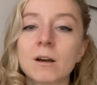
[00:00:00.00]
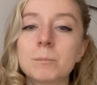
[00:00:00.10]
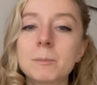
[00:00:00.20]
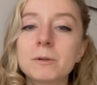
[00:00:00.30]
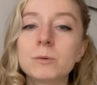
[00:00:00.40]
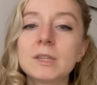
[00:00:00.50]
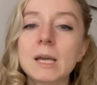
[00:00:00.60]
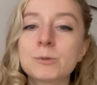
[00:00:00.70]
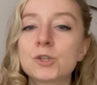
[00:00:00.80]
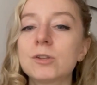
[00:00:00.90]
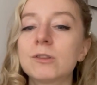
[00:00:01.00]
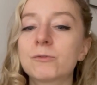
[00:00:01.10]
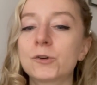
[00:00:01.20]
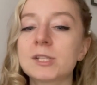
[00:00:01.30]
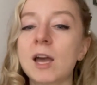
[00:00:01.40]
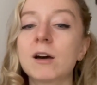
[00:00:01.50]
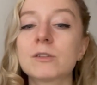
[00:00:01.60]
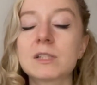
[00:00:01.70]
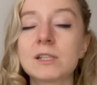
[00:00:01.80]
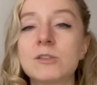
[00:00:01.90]
People with Neptune in the first
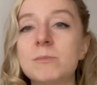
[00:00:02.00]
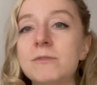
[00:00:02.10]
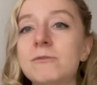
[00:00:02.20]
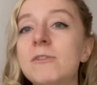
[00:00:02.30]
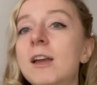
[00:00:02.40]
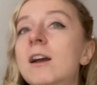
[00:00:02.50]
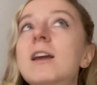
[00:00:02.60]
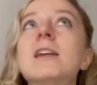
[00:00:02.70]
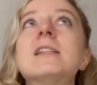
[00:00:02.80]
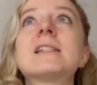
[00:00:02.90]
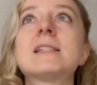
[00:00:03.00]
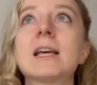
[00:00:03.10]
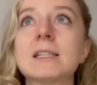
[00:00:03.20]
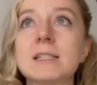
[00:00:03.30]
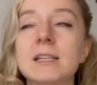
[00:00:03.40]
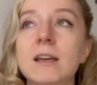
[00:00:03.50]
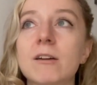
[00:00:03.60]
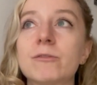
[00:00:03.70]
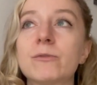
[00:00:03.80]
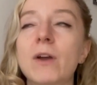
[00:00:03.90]
house tend to be very
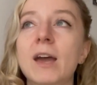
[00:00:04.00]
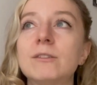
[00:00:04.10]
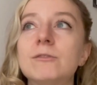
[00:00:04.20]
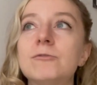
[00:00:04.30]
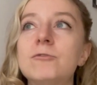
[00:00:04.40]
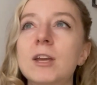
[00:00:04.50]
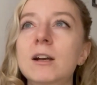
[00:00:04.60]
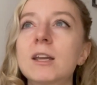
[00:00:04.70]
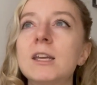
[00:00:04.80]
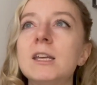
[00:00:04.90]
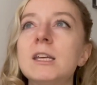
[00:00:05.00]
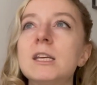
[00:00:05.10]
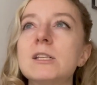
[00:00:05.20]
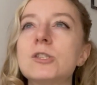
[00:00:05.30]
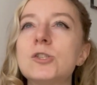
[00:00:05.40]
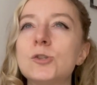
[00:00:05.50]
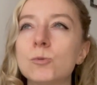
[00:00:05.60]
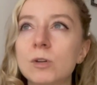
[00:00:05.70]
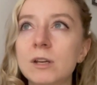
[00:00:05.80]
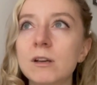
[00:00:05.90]
sensitive and very
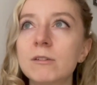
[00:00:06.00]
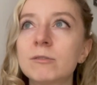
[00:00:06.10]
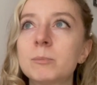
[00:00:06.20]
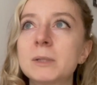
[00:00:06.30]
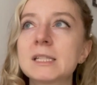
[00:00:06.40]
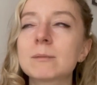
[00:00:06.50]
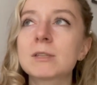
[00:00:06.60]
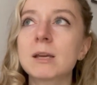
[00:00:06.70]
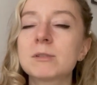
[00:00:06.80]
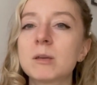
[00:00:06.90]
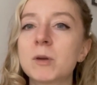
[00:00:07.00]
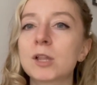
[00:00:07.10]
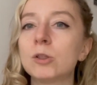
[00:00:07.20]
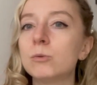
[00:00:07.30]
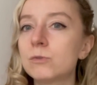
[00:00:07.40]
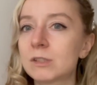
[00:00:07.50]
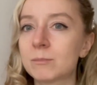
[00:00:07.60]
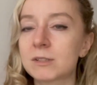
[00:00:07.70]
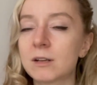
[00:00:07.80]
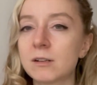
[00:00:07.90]
intuitive, but sometimes they may lose
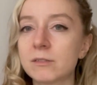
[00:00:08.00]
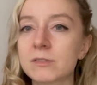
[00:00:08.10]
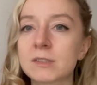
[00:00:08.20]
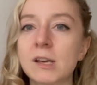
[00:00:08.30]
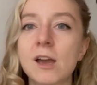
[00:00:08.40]
themselves.